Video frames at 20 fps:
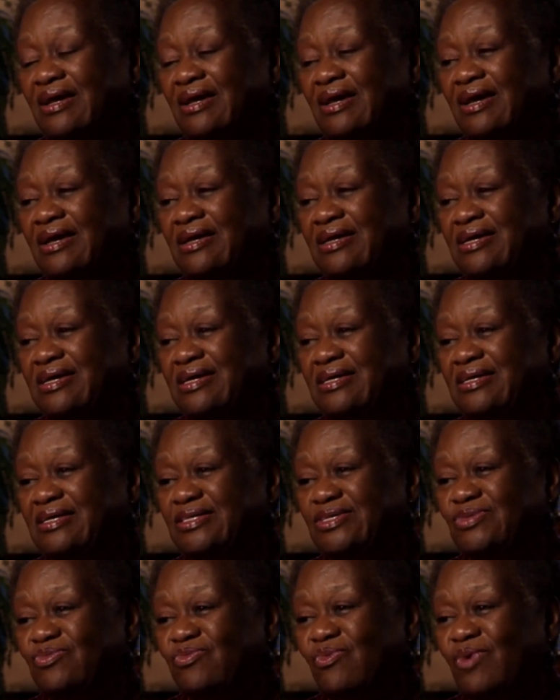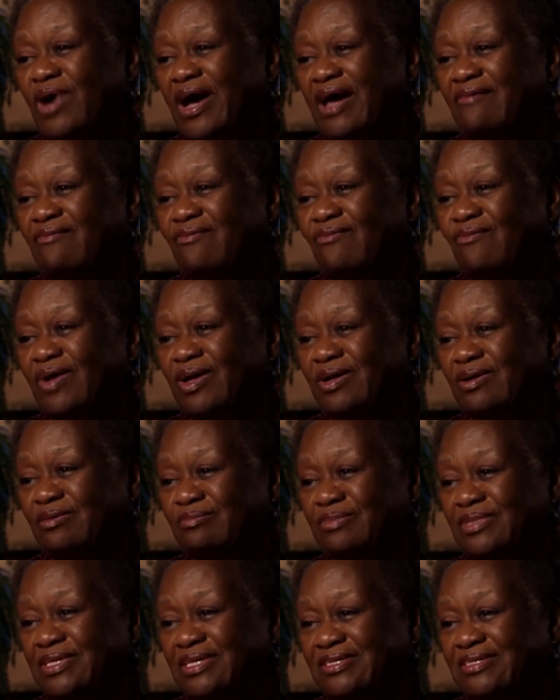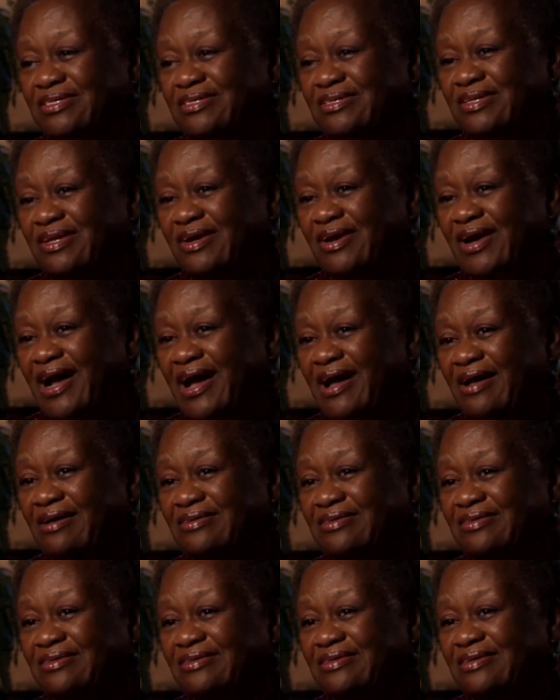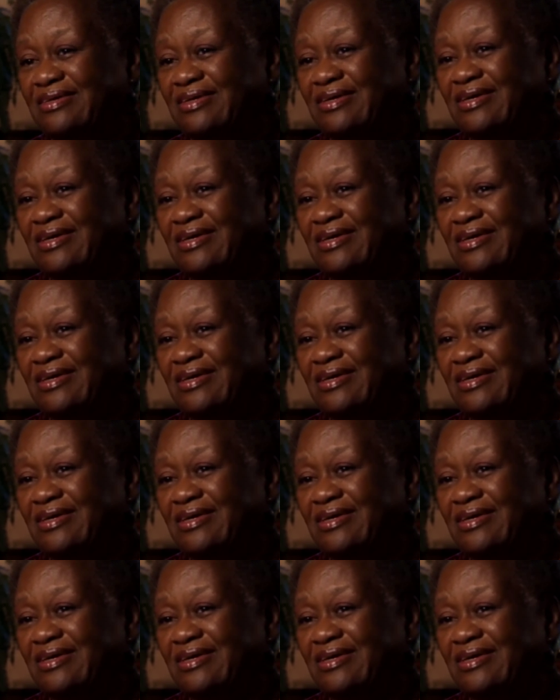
And he and his wife welcomed us to their house.